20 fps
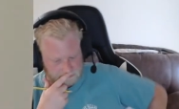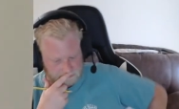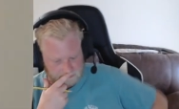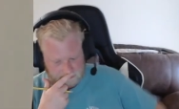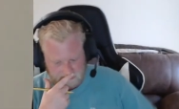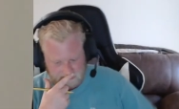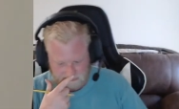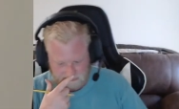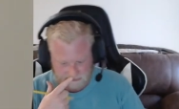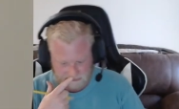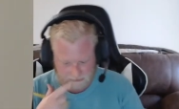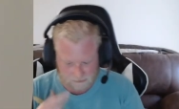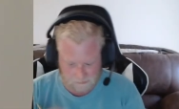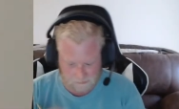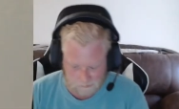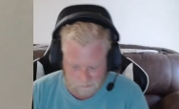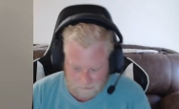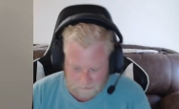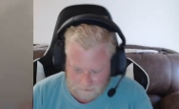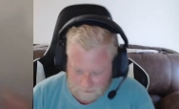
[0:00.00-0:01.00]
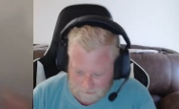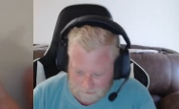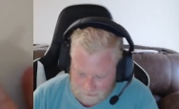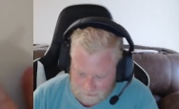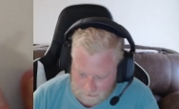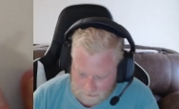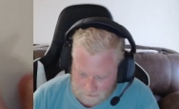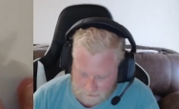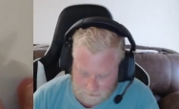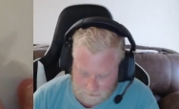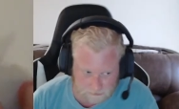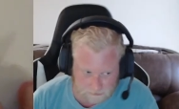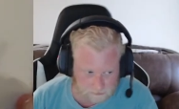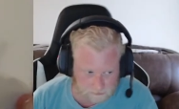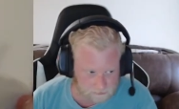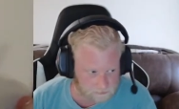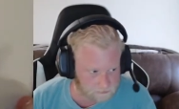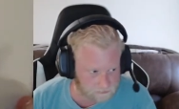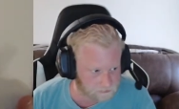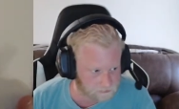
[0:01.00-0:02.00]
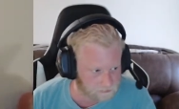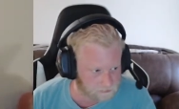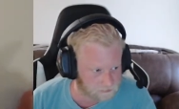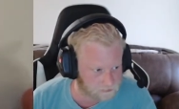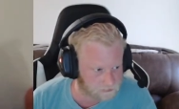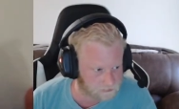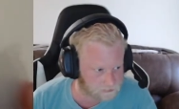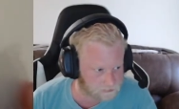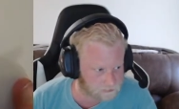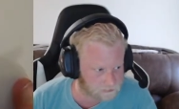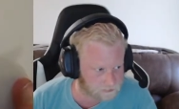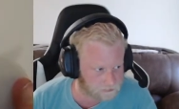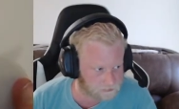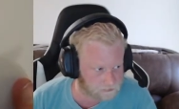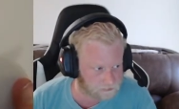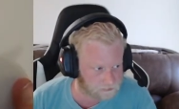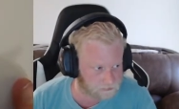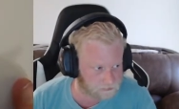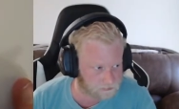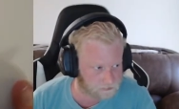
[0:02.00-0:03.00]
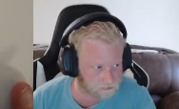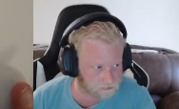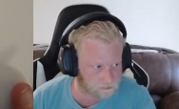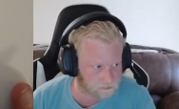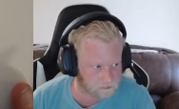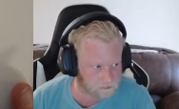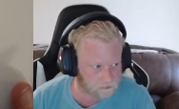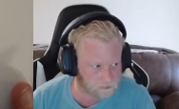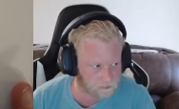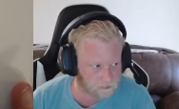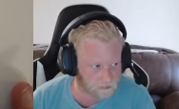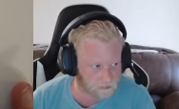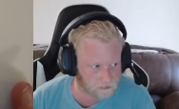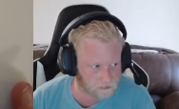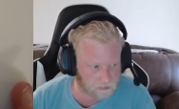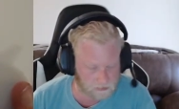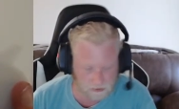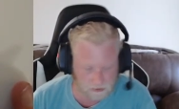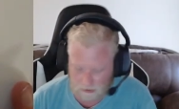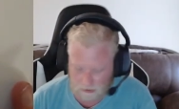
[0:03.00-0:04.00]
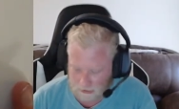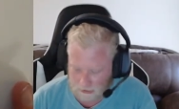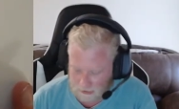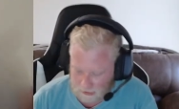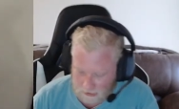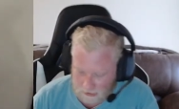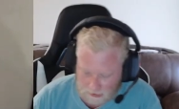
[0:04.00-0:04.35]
(no one is talking)